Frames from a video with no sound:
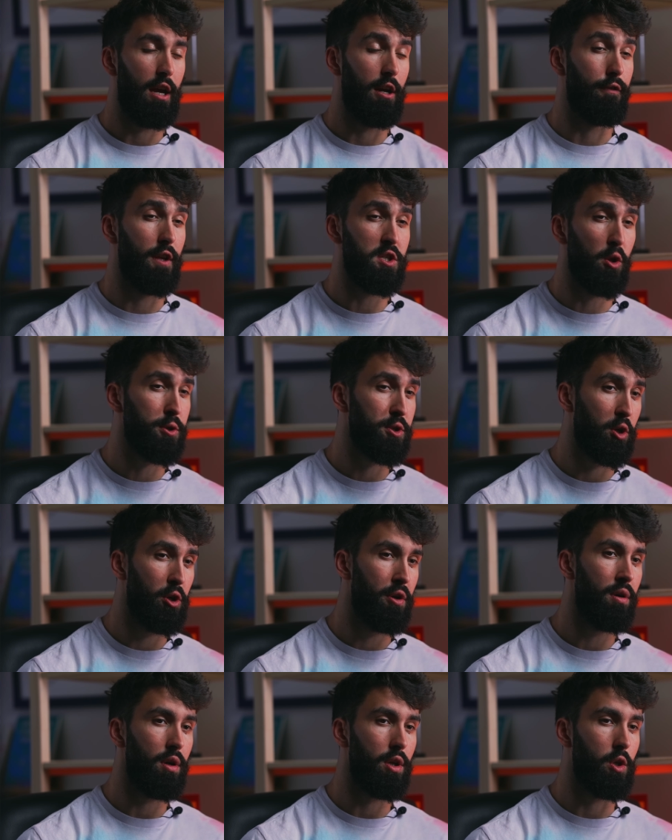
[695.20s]
If this looks
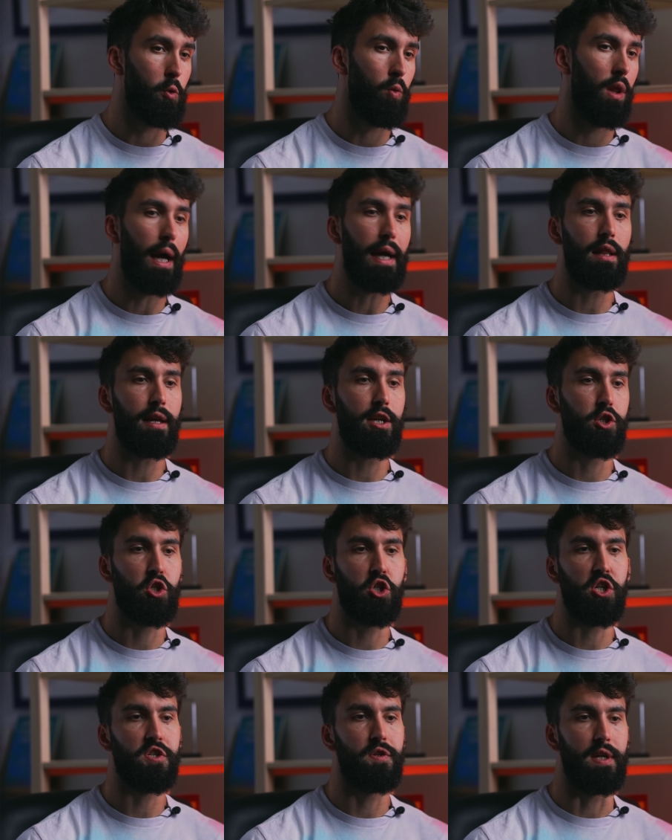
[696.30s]
good, you likely
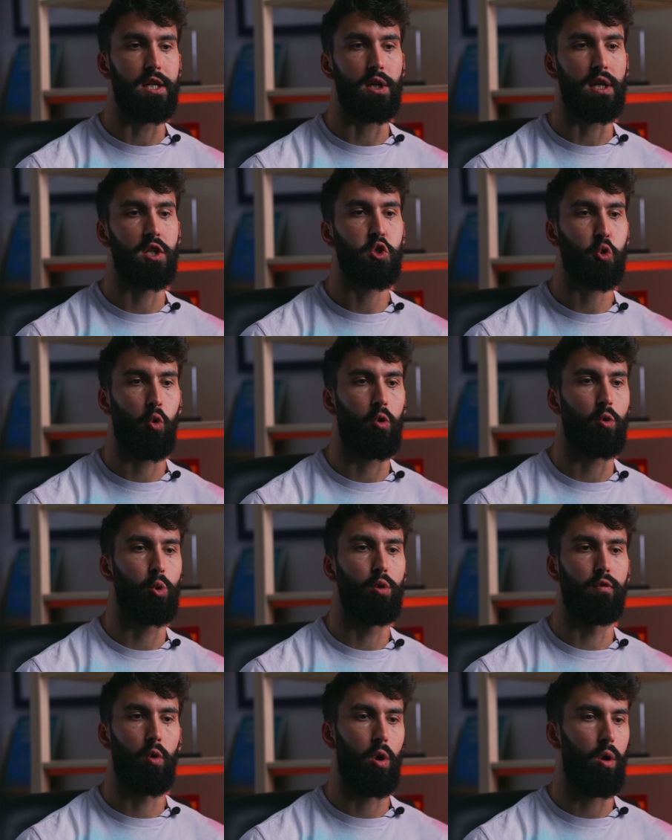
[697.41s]
just need to get stronger
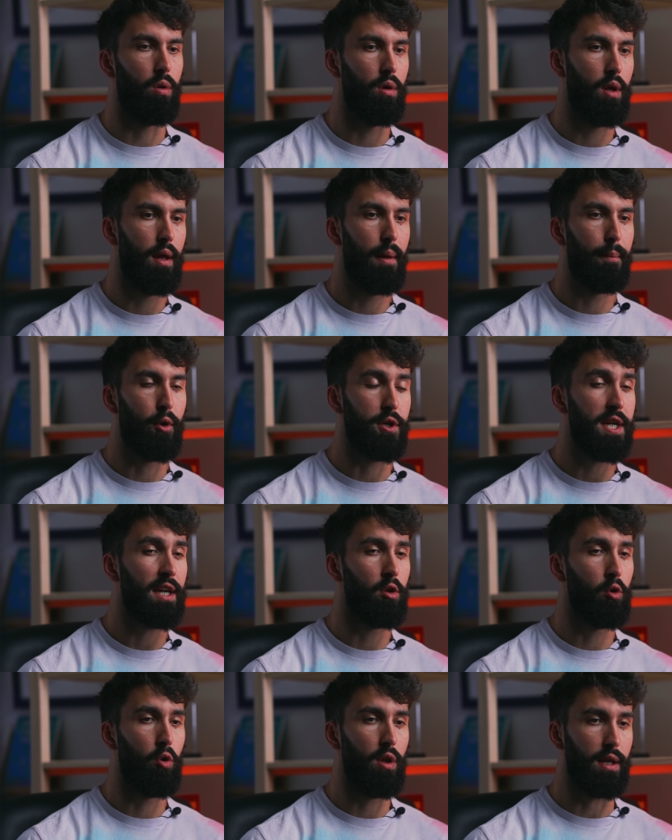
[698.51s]
overall,
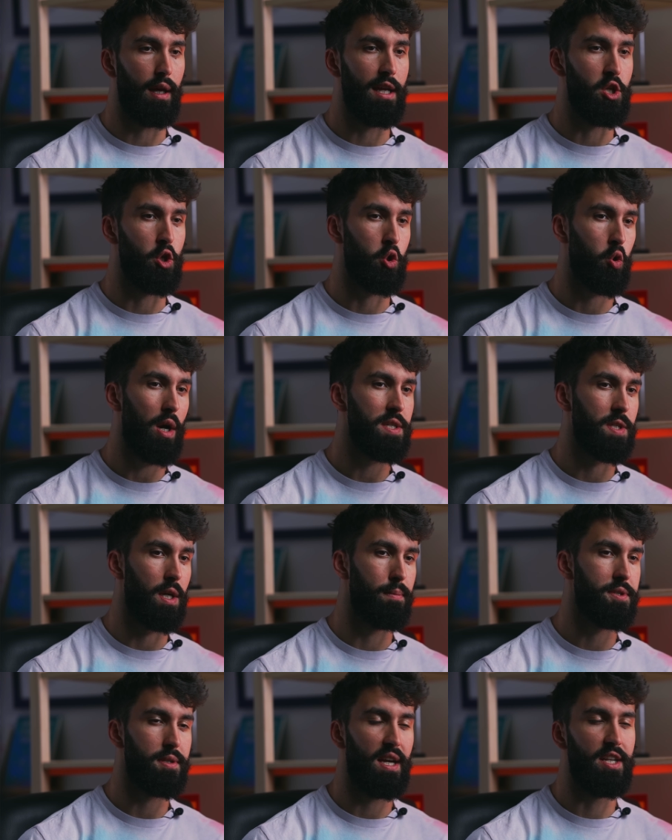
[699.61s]
particularly in your
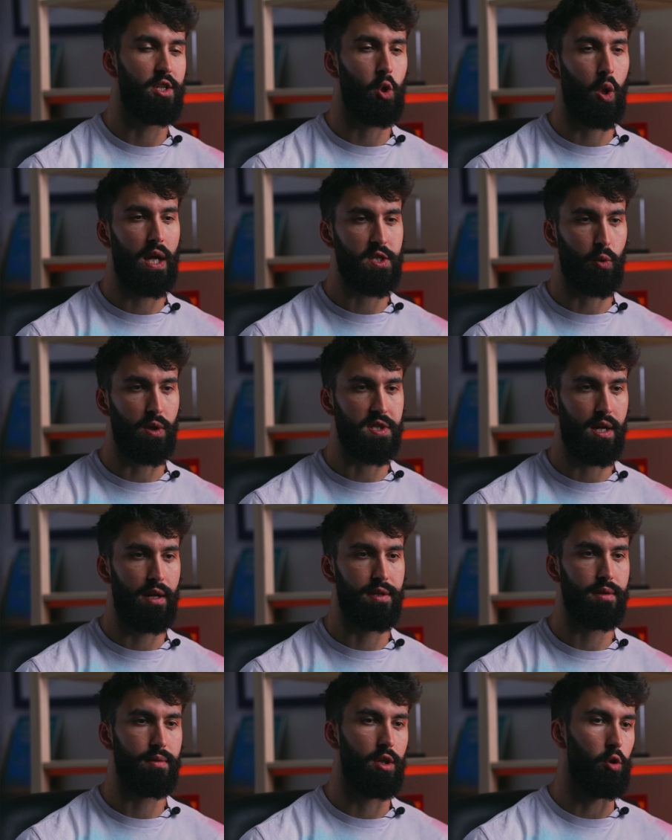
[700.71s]
triceps and to a lesser
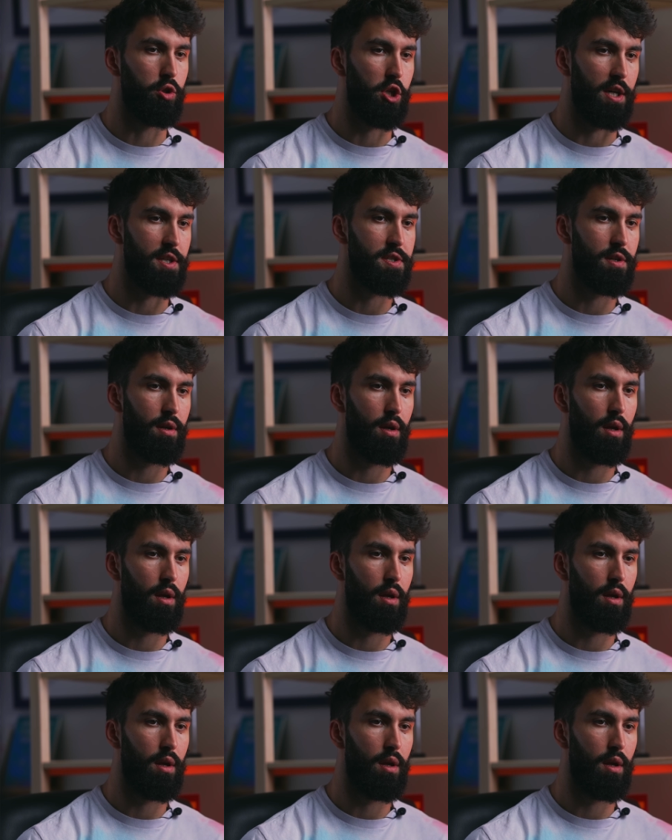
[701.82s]
extent, your chest.